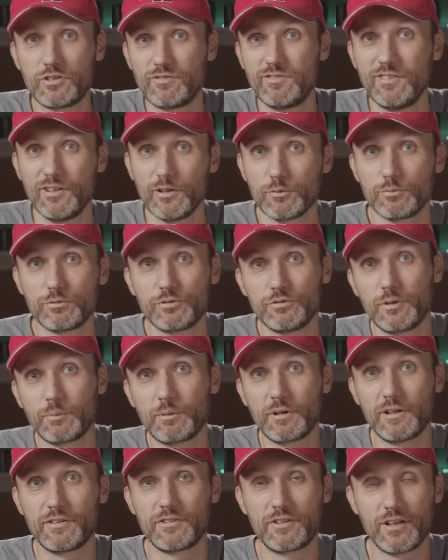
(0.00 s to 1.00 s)
you know if i'm
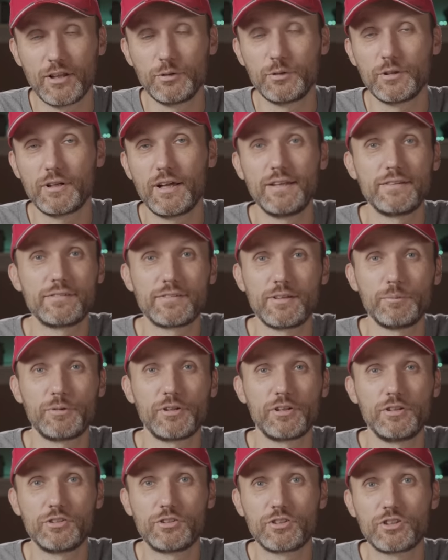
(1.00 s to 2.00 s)
going to tell you guys
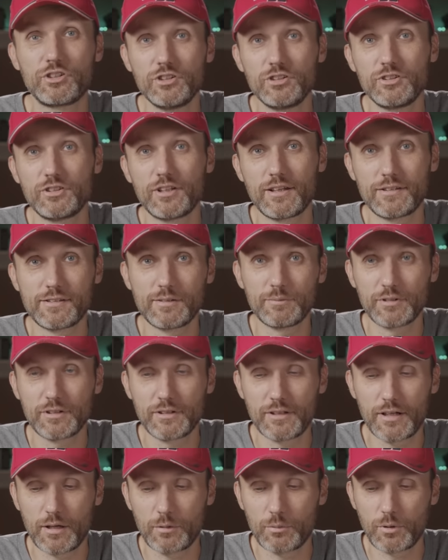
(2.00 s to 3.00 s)
something is good that's something
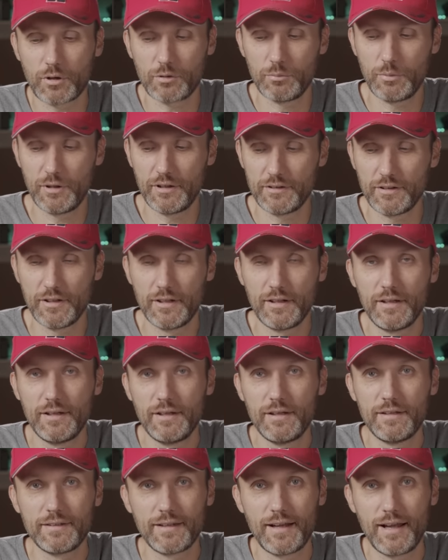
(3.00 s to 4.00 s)
that i recommend
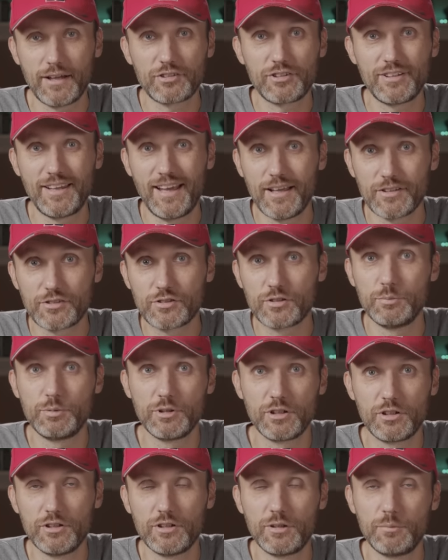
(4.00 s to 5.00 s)
that actually has to
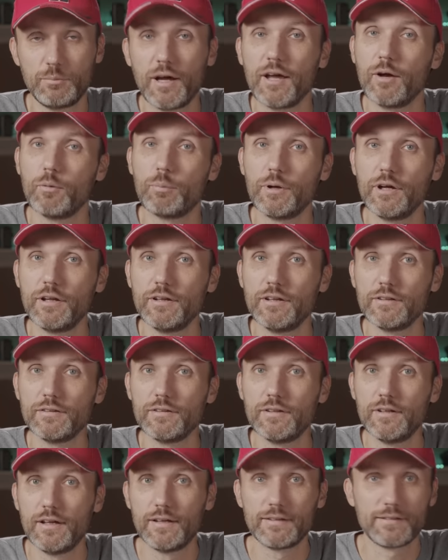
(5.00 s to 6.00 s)
be good in my opinion.
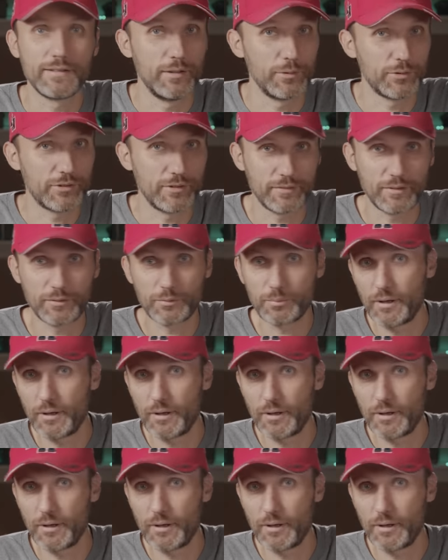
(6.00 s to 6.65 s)
Now sometimes